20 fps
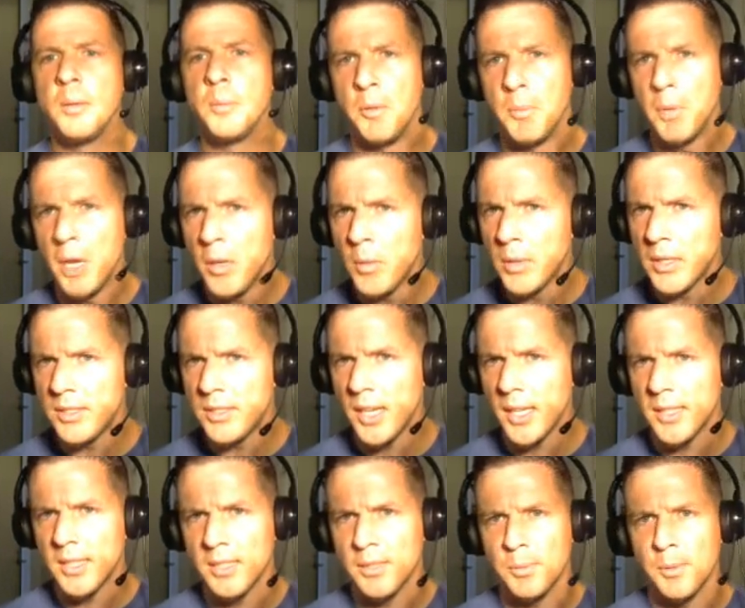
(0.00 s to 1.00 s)
You might want to
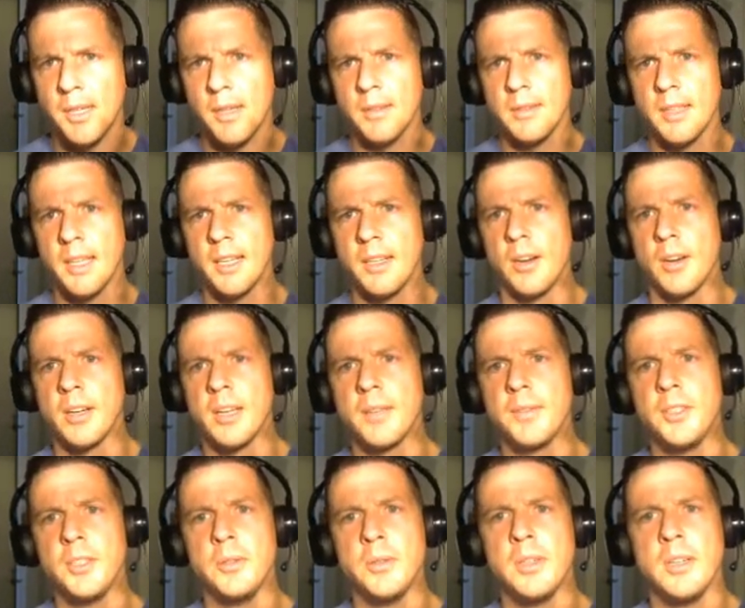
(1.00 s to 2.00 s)
check this one out later. I'll give
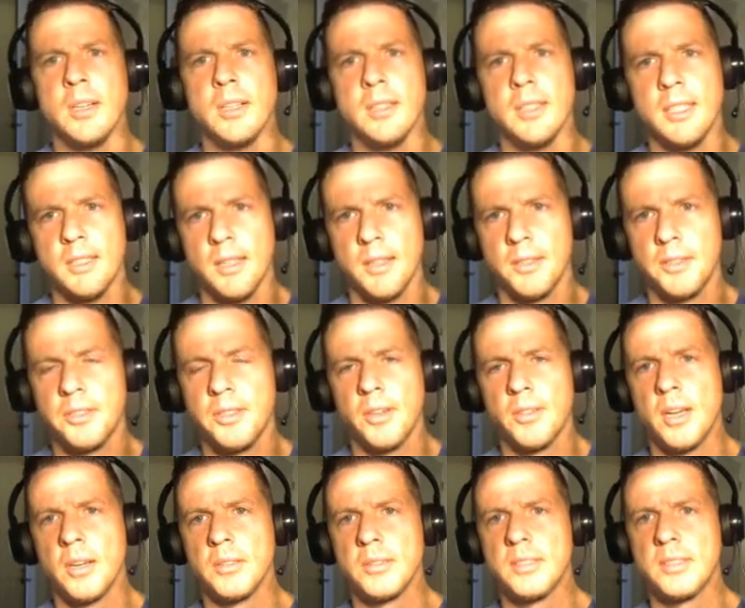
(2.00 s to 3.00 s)
you a link to the show
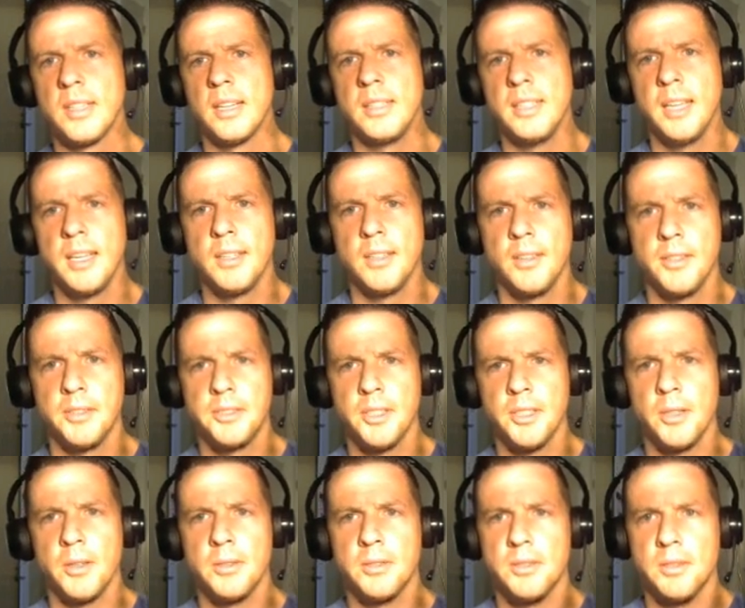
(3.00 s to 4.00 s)
notes at the end of the
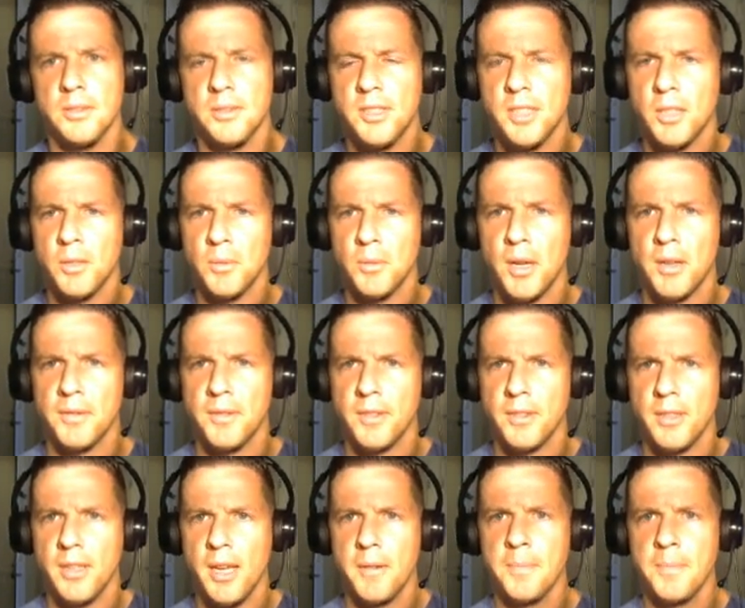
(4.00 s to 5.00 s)
show, so stick around for
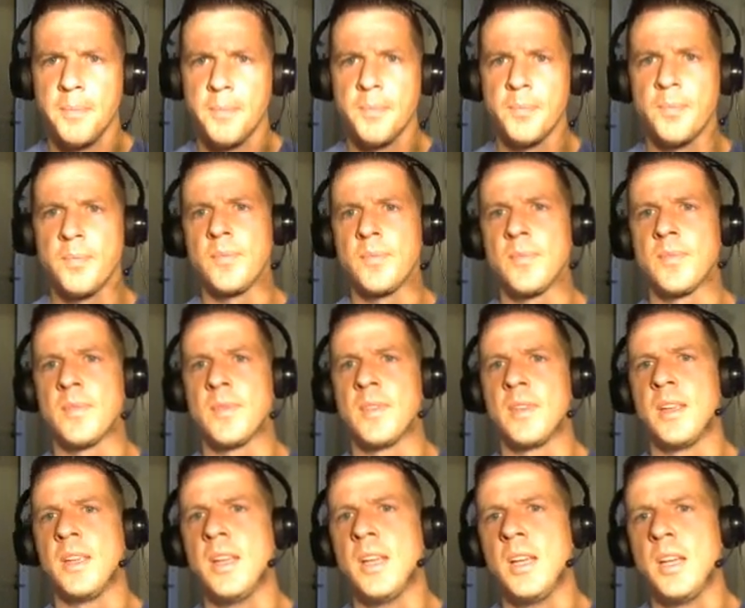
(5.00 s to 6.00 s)
that.
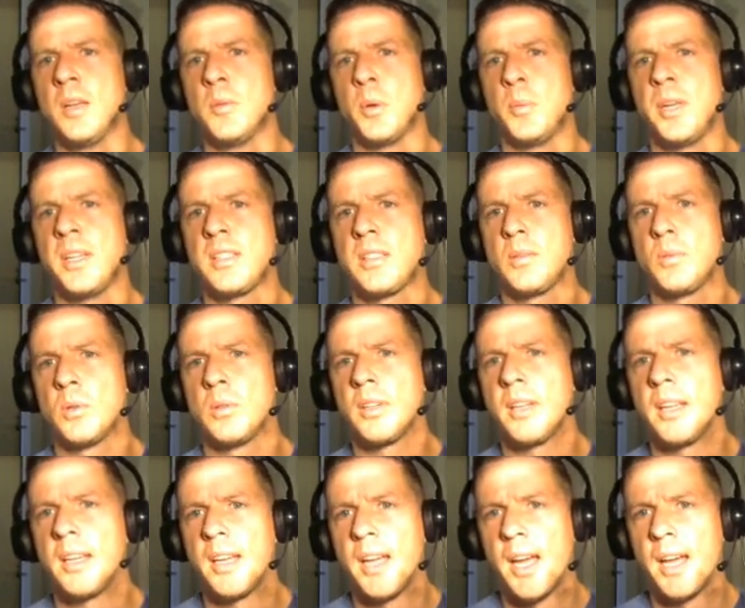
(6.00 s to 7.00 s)
But basically, we're
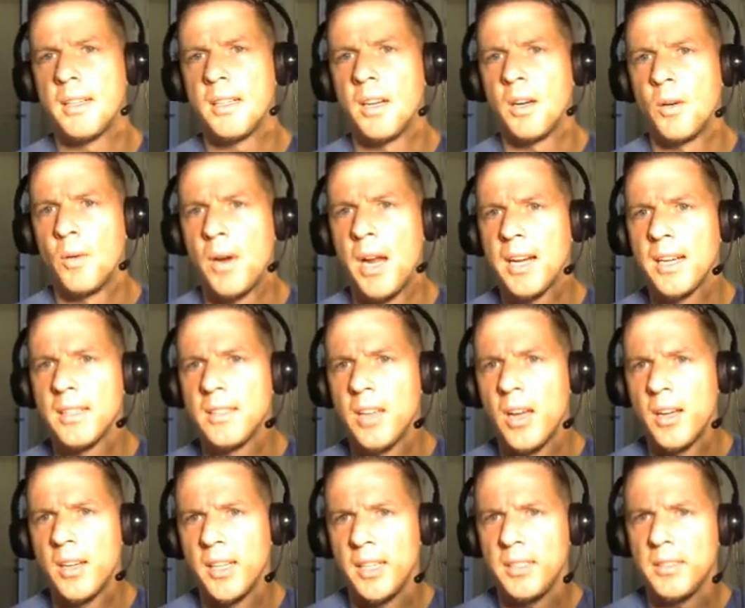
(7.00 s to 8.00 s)
looking at
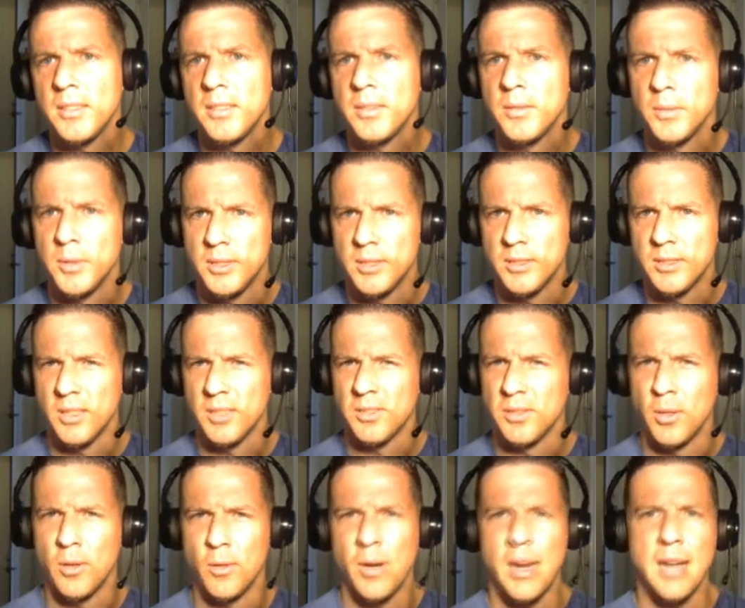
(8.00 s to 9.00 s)
arachidonate, which is
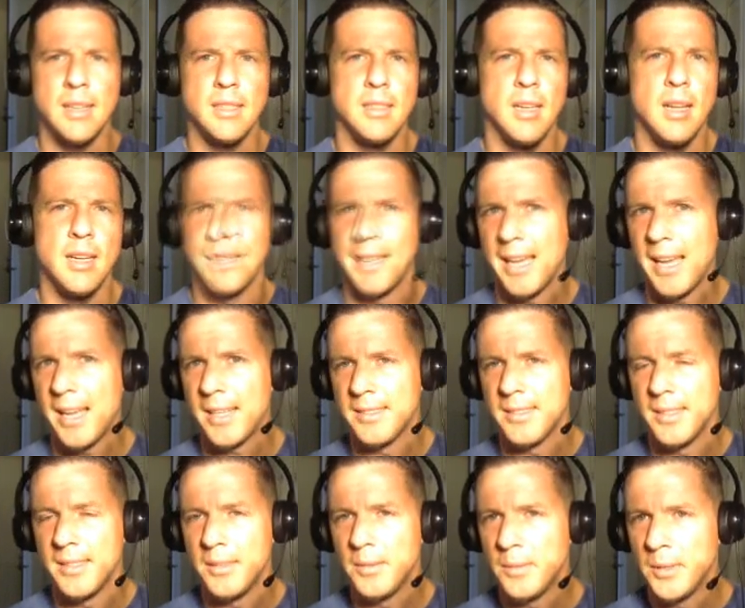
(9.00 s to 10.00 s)
also arachidonic
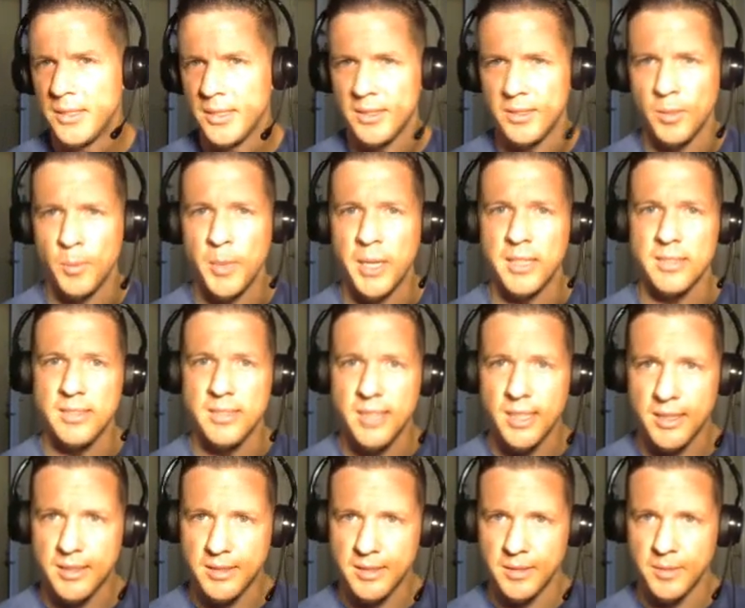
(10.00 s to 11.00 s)
acid, which is
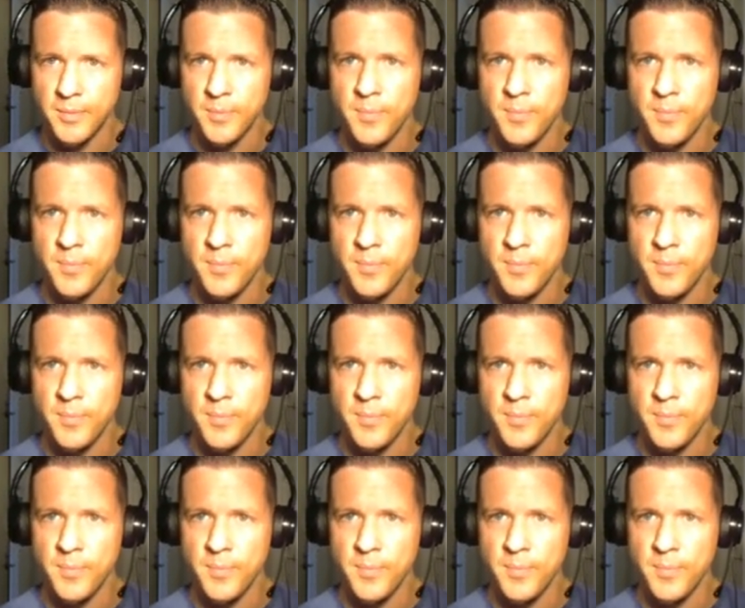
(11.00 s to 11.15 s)
omega-6.